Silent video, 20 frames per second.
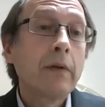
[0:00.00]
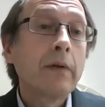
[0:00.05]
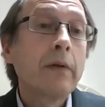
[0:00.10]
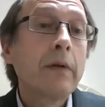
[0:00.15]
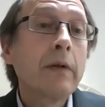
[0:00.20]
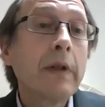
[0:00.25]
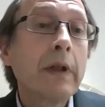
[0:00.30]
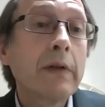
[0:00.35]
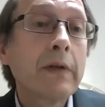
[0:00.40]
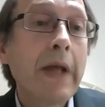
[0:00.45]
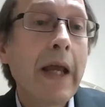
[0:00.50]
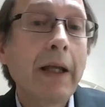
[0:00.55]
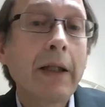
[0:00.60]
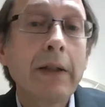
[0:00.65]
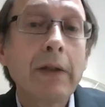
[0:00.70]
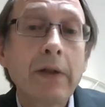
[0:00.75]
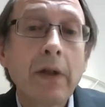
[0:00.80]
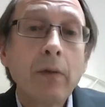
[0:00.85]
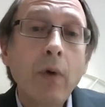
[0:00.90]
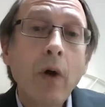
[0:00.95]

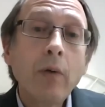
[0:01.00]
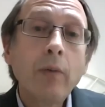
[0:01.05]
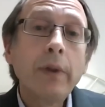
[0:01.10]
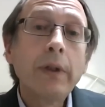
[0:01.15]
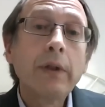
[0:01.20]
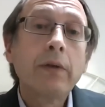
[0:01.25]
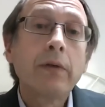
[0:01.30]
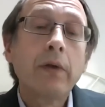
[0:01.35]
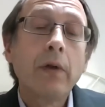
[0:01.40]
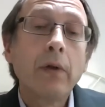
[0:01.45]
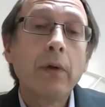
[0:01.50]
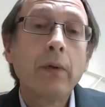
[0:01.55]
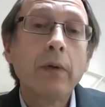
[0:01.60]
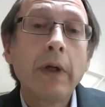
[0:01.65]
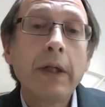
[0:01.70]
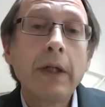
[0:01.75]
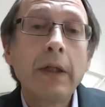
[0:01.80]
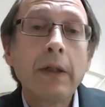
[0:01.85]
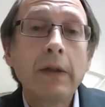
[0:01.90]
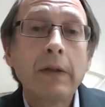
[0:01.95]
exactly. So what we do
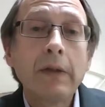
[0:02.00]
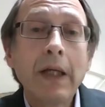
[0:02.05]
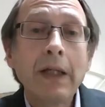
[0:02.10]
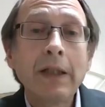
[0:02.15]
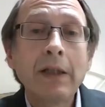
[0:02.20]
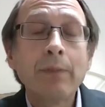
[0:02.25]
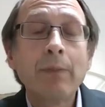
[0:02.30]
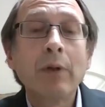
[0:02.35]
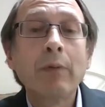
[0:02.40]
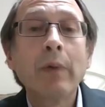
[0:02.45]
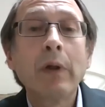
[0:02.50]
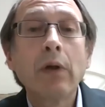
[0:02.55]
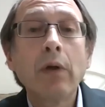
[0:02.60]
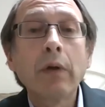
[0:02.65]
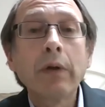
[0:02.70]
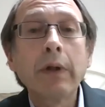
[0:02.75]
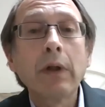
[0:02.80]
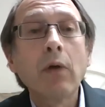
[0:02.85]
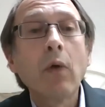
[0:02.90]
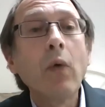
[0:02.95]
in an assessment, we
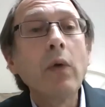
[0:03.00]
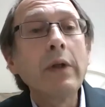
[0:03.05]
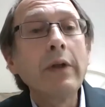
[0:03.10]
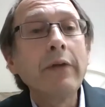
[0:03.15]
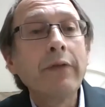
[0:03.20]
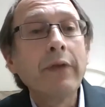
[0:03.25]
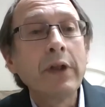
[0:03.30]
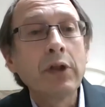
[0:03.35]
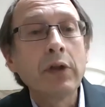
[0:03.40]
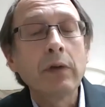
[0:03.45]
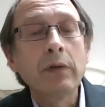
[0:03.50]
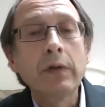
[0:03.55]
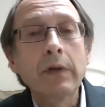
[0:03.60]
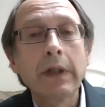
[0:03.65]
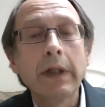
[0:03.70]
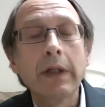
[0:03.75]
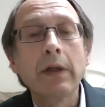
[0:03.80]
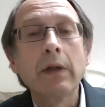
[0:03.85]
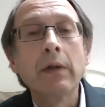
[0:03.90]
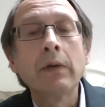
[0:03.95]
look at all the visual
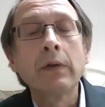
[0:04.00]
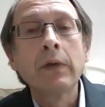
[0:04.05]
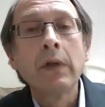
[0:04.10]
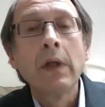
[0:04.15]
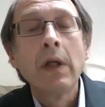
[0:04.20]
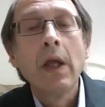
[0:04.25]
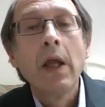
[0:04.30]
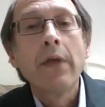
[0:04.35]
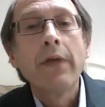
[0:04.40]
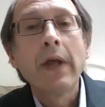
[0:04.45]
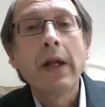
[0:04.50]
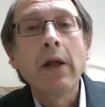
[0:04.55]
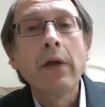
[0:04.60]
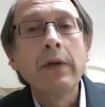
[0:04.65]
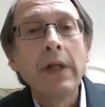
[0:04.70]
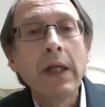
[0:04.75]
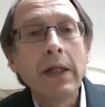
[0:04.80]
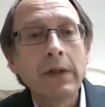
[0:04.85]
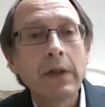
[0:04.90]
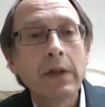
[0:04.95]
skills that are
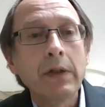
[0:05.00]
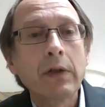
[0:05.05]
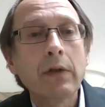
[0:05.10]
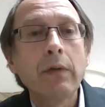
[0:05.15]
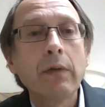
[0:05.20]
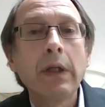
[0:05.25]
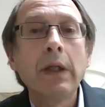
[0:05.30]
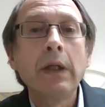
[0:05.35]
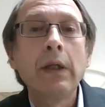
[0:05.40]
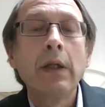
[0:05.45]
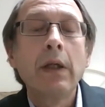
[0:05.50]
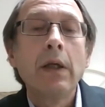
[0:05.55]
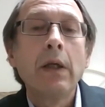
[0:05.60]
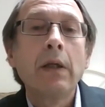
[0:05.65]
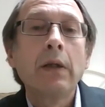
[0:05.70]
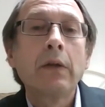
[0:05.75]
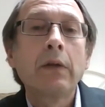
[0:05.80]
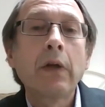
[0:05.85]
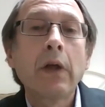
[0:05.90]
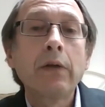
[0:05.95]
necessary
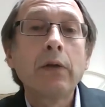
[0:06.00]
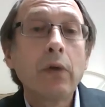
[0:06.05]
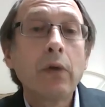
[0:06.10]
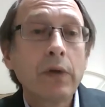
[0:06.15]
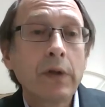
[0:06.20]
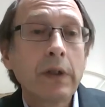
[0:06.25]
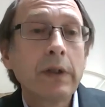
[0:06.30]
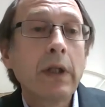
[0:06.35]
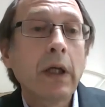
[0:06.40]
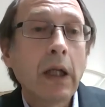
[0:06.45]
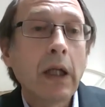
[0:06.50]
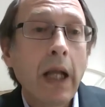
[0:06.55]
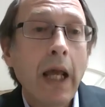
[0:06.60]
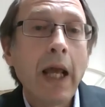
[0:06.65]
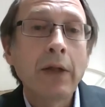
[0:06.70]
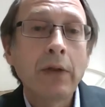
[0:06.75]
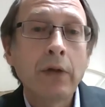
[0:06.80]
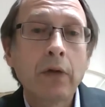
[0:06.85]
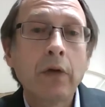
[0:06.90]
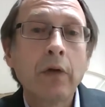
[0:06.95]
to use in the
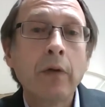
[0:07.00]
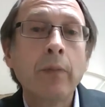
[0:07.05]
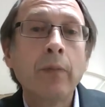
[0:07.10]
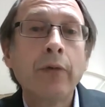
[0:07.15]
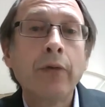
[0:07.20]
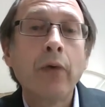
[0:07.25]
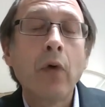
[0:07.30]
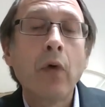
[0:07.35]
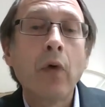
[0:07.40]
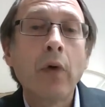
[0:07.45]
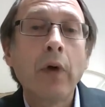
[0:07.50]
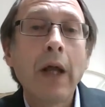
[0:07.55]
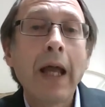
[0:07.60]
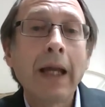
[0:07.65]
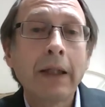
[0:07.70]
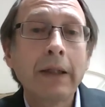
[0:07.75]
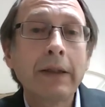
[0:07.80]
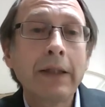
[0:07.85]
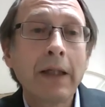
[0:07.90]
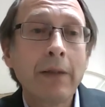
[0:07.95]
classroom for
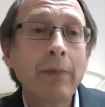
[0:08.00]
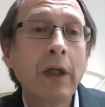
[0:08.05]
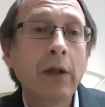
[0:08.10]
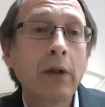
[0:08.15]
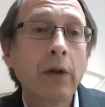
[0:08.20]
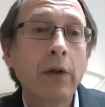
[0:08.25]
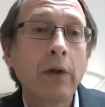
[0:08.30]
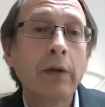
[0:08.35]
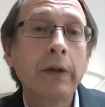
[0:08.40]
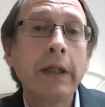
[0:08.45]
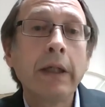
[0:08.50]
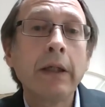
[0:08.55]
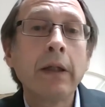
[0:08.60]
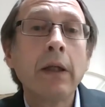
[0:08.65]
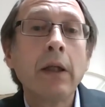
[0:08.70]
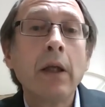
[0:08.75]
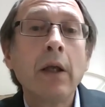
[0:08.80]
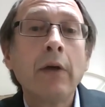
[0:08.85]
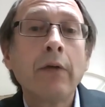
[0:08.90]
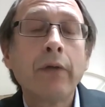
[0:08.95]
academic learning.
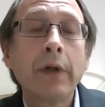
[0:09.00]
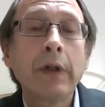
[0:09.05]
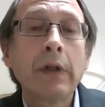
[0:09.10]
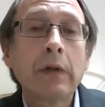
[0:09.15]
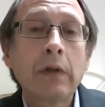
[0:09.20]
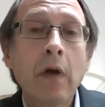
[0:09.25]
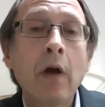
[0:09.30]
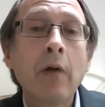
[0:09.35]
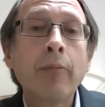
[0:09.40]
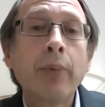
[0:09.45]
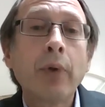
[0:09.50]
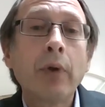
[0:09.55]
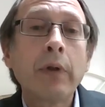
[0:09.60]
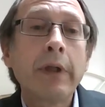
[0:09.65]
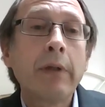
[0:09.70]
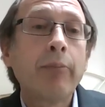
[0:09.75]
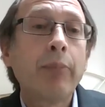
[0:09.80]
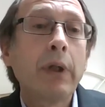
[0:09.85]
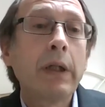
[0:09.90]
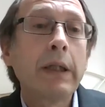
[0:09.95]
For example,
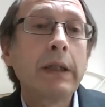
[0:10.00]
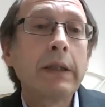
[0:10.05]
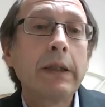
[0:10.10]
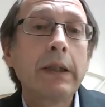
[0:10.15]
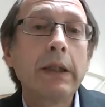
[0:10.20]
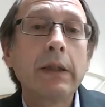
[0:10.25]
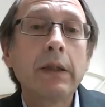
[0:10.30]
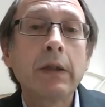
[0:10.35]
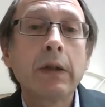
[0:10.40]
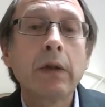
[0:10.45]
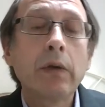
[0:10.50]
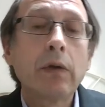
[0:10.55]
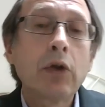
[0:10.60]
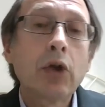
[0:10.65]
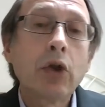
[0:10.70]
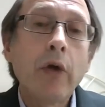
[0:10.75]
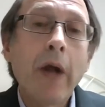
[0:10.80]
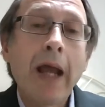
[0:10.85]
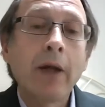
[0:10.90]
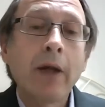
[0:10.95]
the ability to
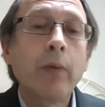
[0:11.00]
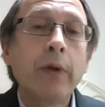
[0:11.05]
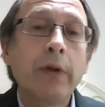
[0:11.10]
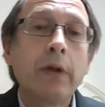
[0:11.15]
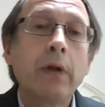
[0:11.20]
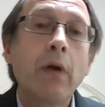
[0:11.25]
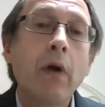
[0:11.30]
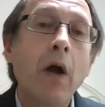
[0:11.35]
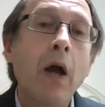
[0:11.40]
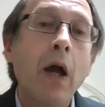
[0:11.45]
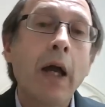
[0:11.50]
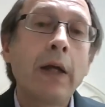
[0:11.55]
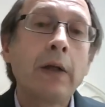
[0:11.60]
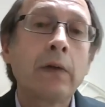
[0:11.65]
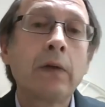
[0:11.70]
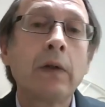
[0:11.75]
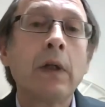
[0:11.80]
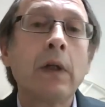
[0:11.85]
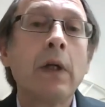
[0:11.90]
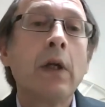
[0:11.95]
track with your
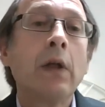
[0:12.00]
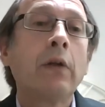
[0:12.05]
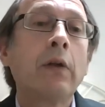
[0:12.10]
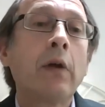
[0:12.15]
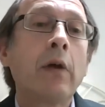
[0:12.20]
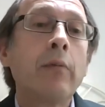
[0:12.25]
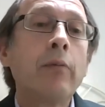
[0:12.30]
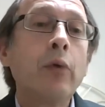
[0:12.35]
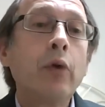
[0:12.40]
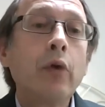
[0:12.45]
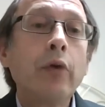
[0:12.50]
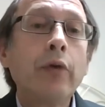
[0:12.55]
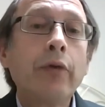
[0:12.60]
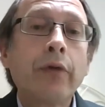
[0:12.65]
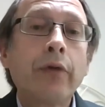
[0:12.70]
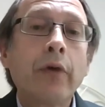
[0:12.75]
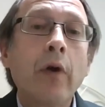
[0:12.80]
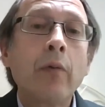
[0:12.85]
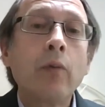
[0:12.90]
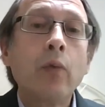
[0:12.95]
eyes, to move
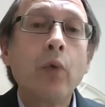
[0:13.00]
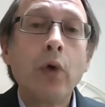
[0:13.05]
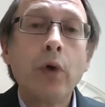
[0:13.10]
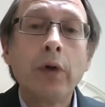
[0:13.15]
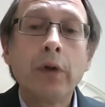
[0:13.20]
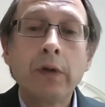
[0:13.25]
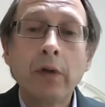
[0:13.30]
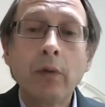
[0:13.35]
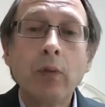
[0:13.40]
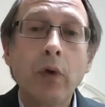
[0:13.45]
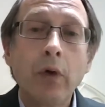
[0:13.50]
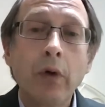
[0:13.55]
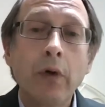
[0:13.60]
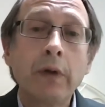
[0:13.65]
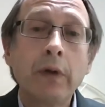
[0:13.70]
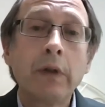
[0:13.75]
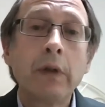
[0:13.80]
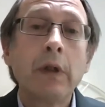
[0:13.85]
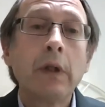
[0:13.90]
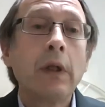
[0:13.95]
from word to
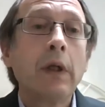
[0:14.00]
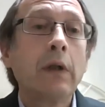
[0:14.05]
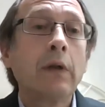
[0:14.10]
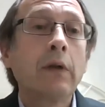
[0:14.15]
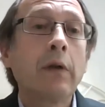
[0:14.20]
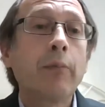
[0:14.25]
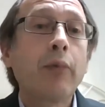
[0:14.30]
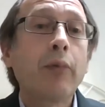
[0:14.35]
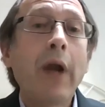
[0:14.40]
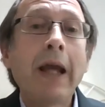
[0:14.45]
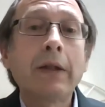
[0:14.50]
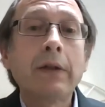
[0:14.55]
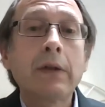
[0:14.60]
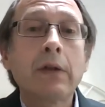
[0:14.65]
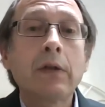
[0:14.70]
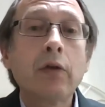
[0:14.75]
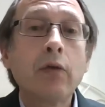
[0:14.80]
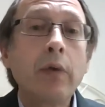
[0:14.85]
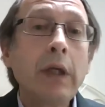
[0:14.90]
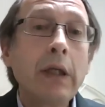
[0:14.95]
word, to
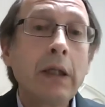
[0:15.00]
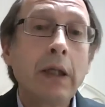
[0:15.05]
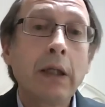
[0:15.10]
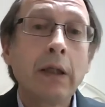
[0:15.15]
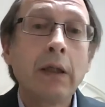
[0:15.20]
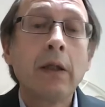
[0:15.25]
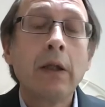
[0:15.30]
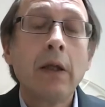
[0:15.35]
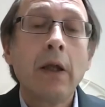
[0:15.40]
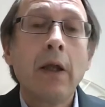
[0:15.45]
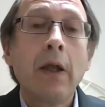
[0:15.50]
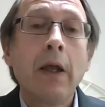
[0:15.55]
practice reading.